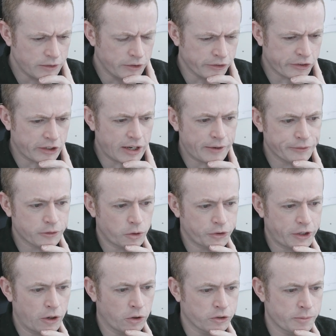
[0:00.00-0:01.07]
Does the left
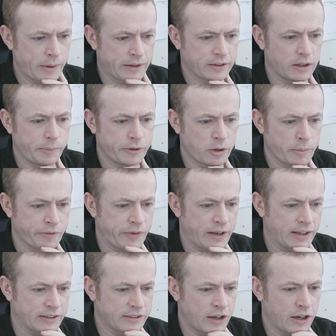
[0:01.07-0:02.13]
kote automatically become a
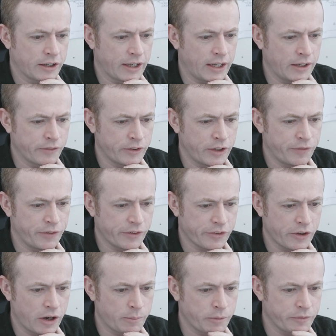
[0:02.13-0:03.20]
valid target even if it's
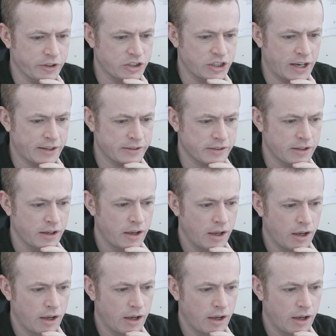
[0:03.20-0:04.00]
not above the chest?